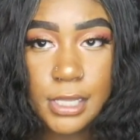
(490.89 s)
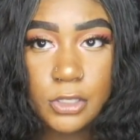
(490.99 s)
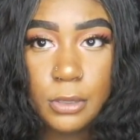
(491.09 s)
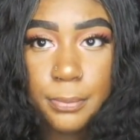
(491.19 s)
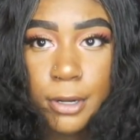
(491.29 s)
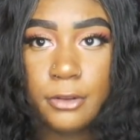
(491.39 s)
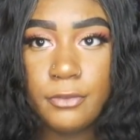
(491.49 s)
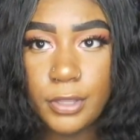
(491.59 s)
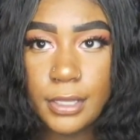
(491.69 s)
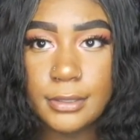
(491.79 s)
like, the
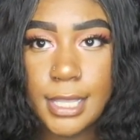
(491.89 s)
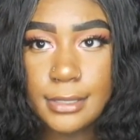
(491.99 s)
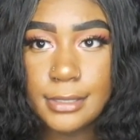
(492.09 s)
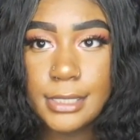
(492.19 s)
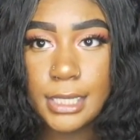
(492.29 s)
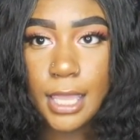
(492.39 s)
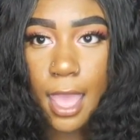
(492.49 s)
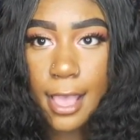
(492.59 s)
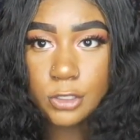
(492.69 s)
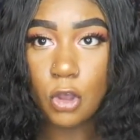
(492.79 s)
perfect density
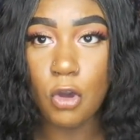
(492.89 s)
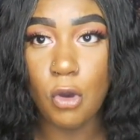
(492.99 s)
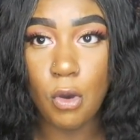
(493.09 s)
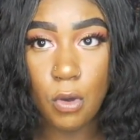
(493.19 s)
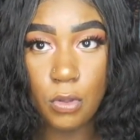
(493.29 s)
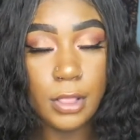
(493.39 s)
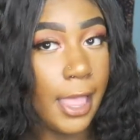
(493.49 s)
as a whole.